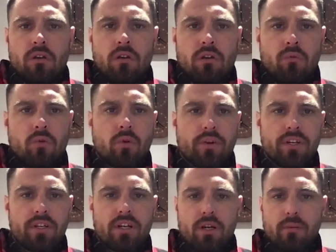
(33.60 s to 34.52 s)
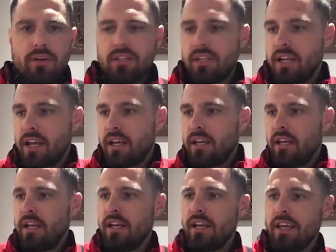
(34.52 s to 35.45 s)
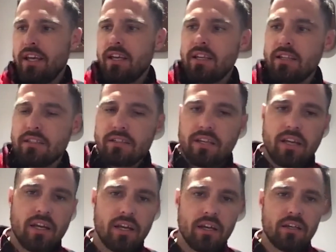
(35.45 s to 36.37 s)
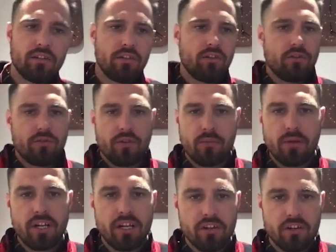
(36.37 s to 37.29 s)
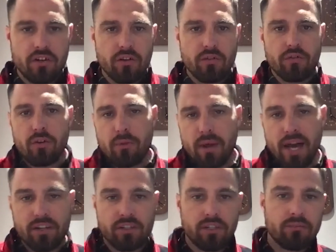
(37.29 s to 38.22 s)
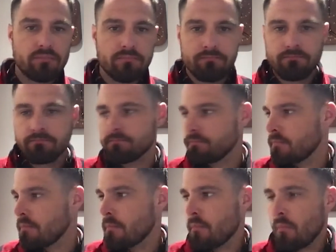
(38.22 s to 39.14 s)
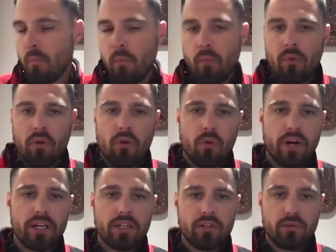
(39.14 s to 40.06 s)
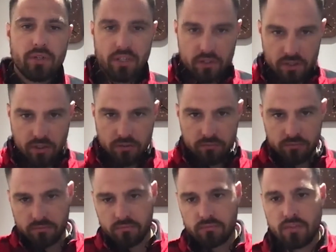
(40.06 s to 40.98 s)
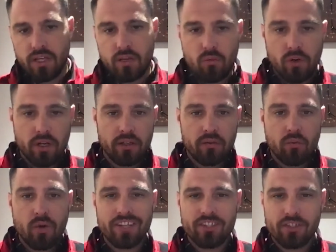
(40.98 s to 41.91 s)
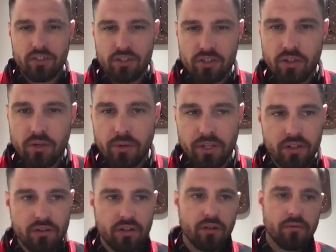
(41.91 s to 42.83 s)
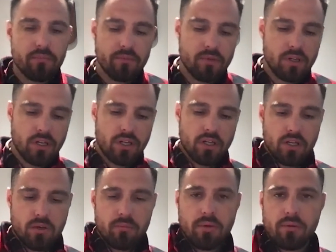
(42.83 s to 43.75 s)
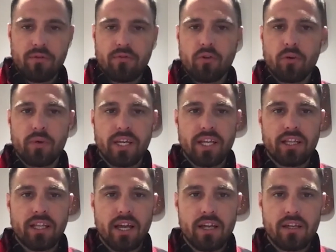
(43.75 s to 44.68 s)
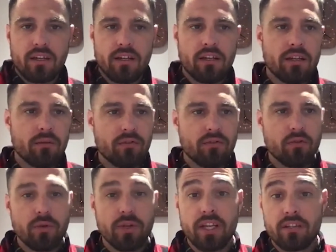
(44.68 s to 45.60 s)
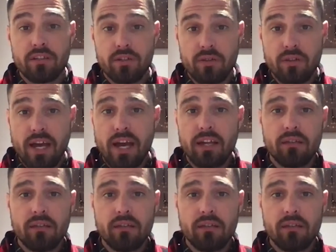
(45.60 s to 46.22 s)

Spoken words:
What we're going to talk about today is, do you do it for the money or do you do it for the passion? Why do you do what you do? And why should you do what you do? But before we get to that,